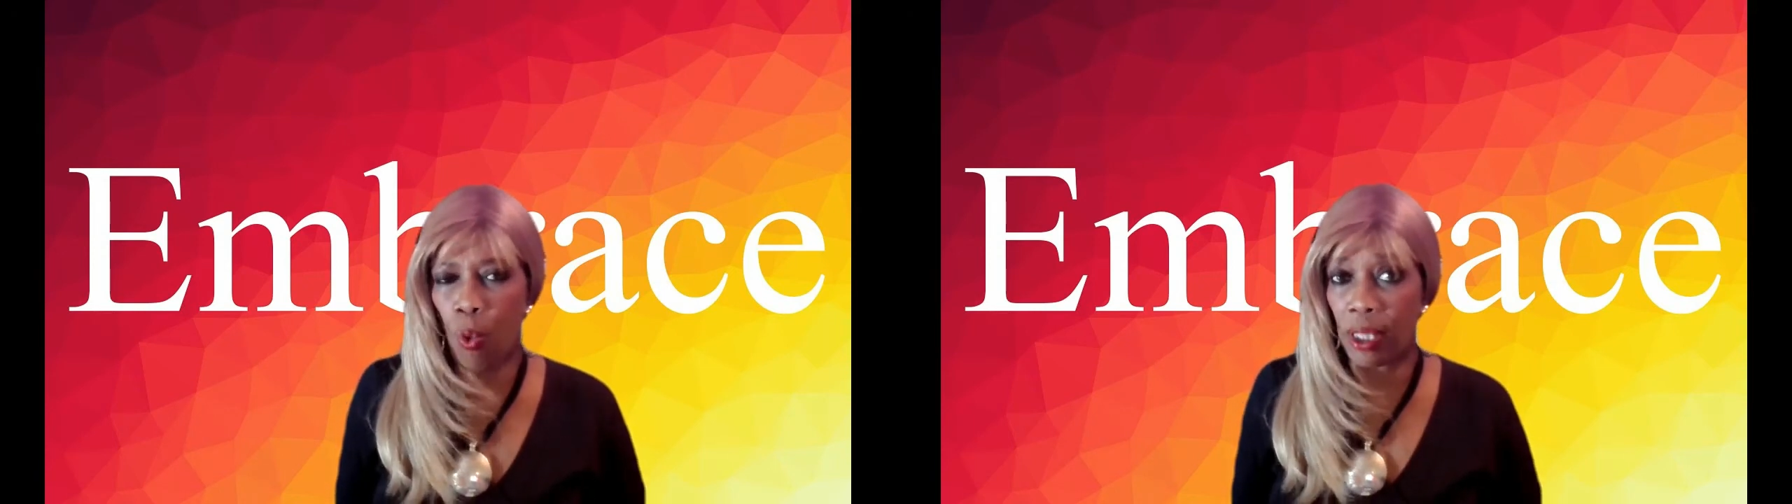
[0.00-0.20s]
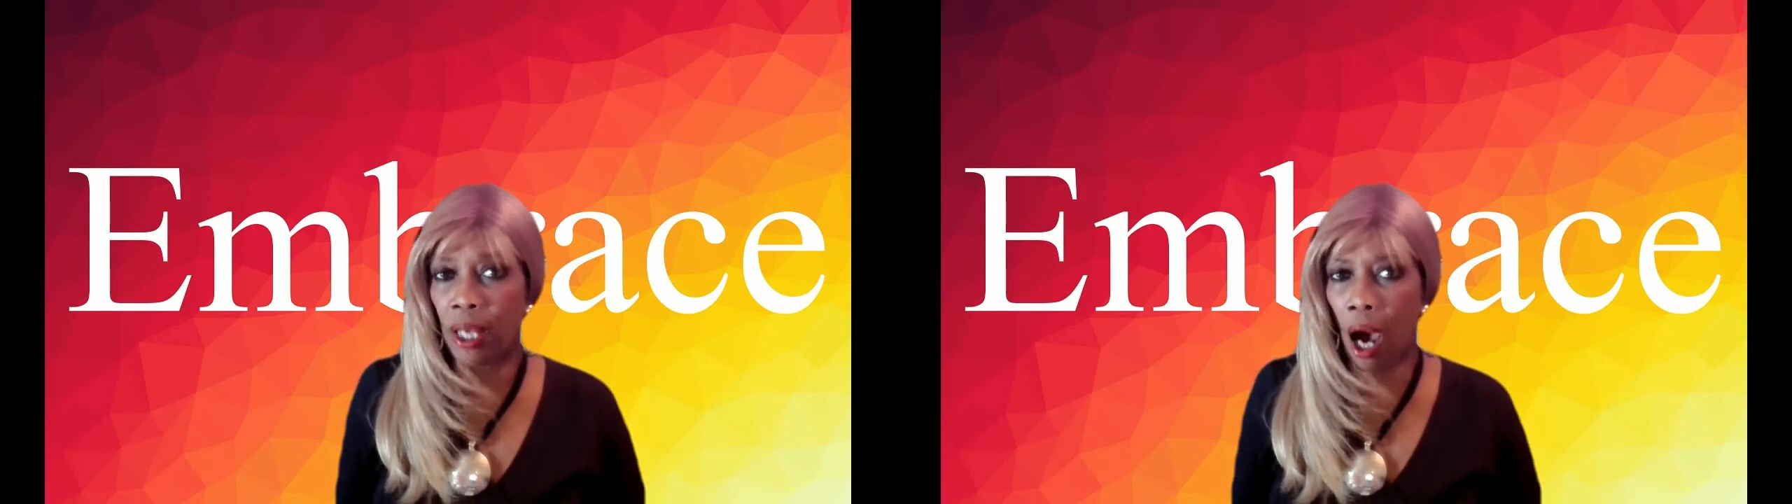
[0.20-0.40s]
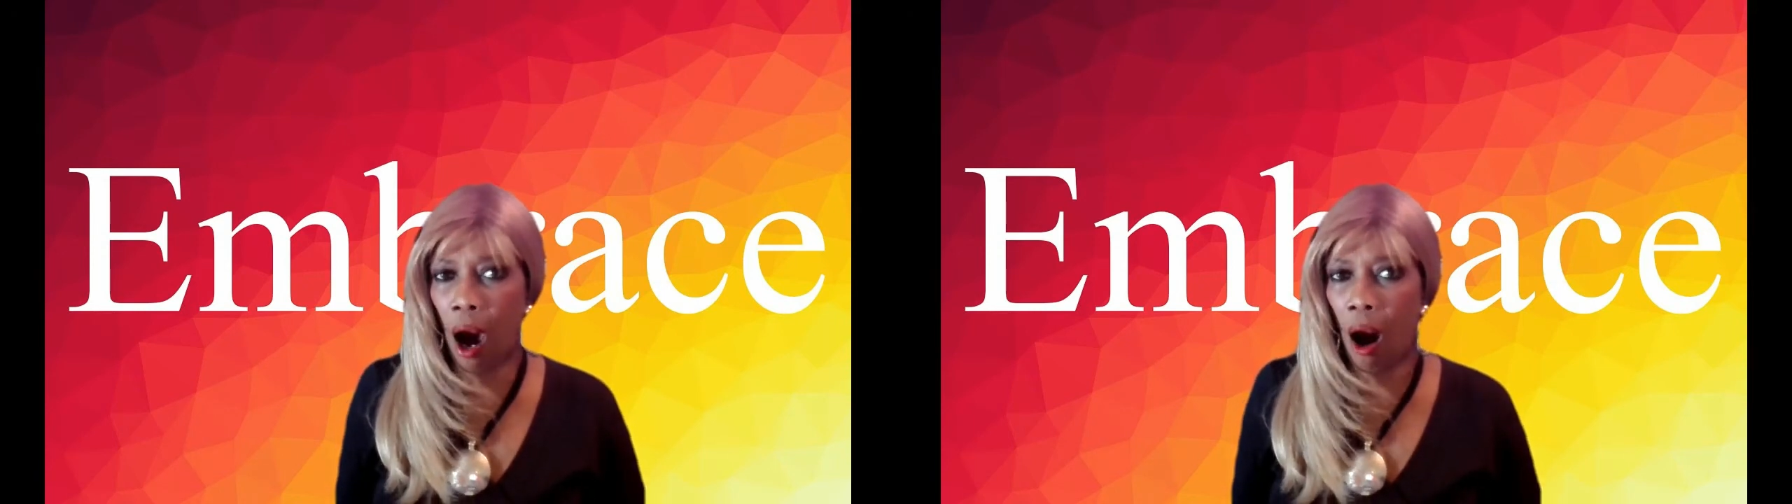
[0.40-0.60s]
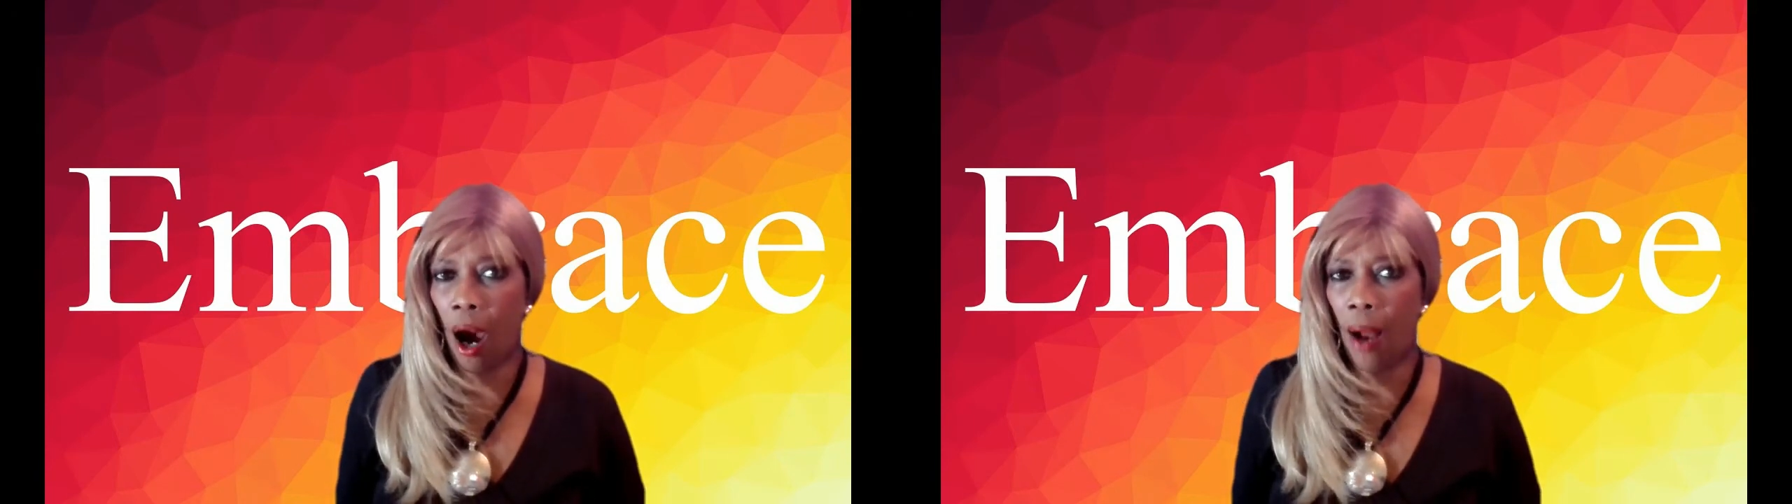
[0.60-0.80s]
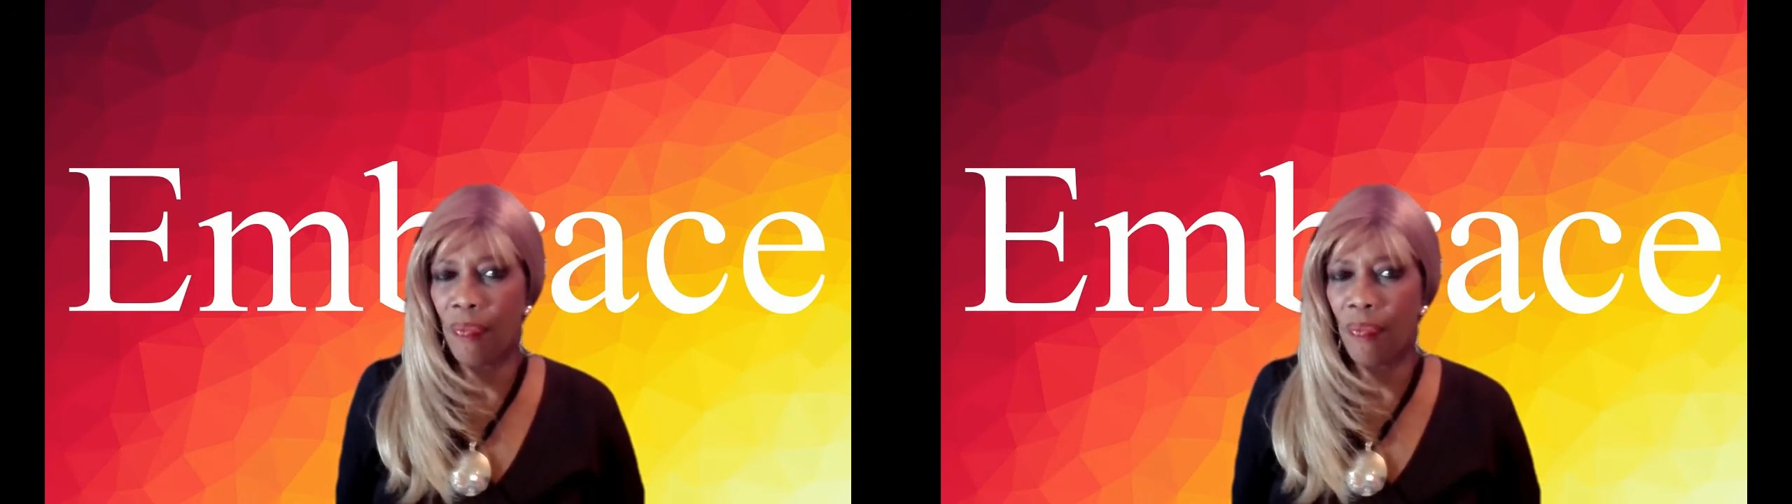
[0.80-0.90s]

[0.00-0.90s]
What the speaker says: with God.